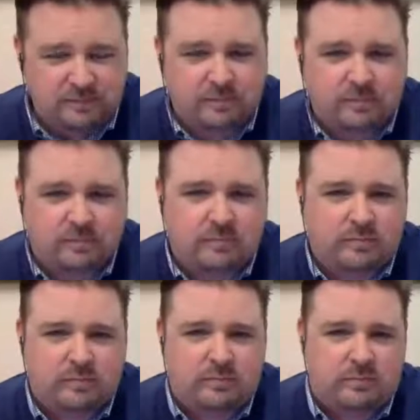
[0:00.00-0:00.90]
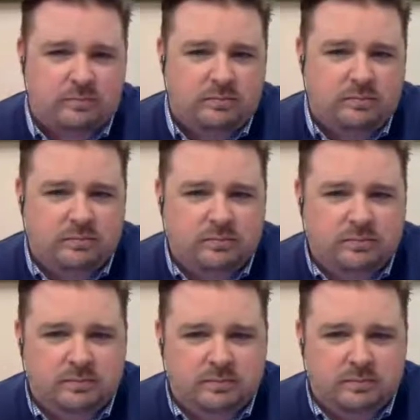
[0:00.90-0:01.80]

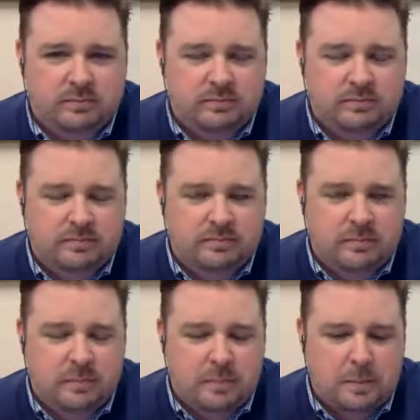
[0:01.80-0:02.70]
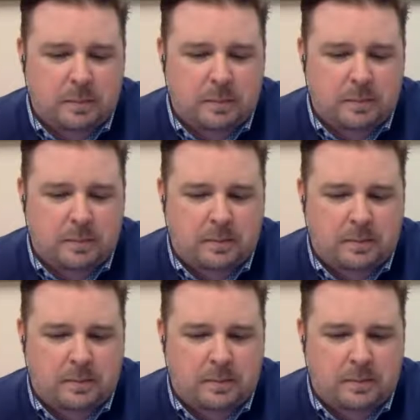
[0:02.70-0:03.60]

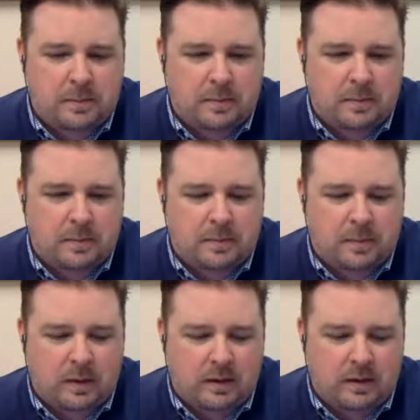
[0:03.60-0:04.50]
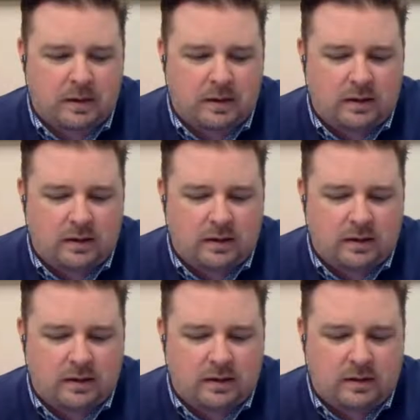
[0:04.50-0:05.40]

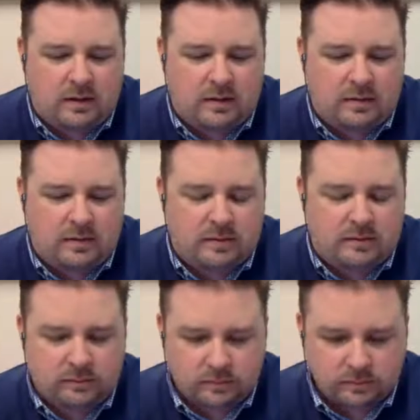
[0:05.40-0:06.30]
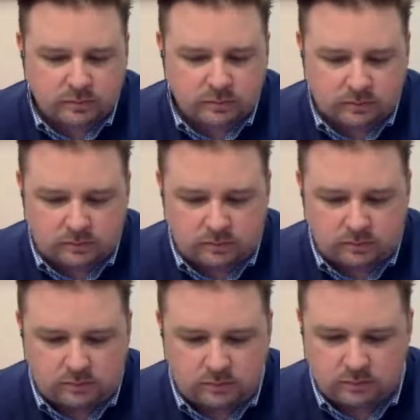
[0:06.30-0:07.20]

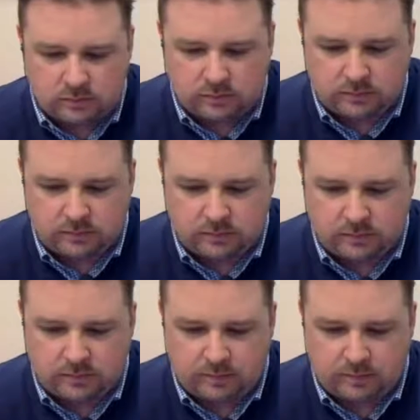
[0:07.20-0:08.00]
This person isn't speaking.